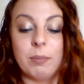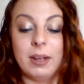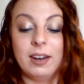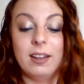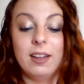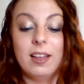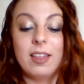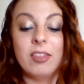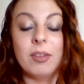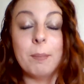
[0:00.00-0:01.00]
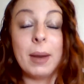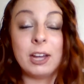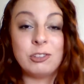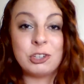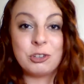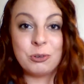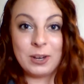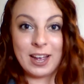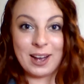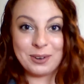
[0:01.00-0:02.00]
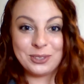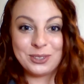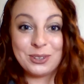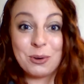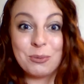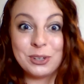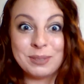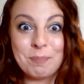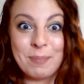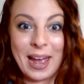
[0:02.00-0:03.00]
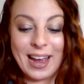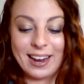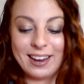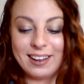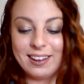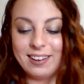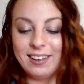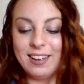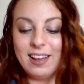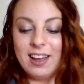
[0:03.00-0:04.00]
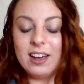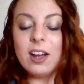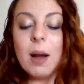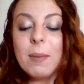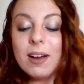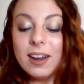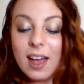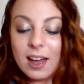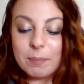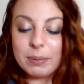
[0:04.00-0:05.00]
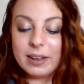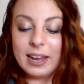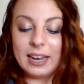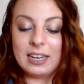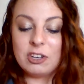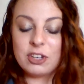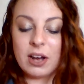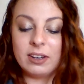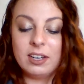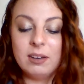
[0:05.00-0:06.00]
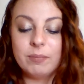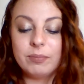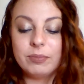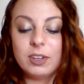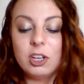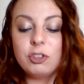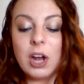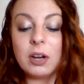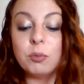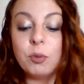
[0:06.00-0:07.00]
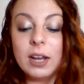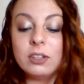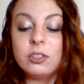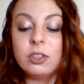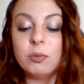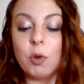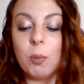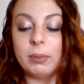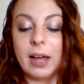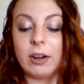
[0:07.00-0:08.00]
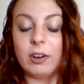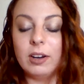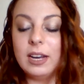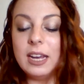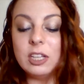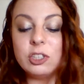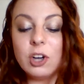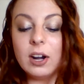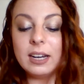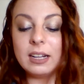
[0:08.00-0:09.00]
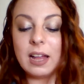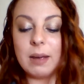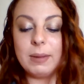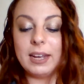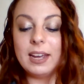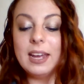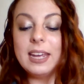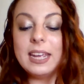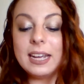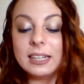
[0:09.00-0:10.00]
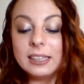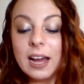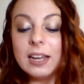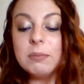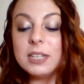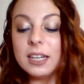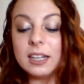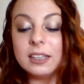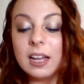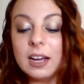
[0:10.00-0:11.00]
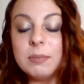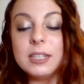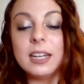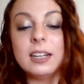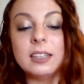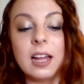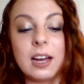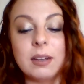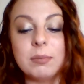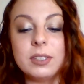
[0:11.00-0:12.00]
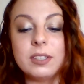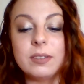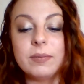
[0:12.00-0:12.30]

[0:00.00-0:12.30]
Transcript: it. The magic treehouse was back. "Come on up," Annie shouted. Jack ran to the rope ladder. He started climbing. He climbed and climbed and climbed.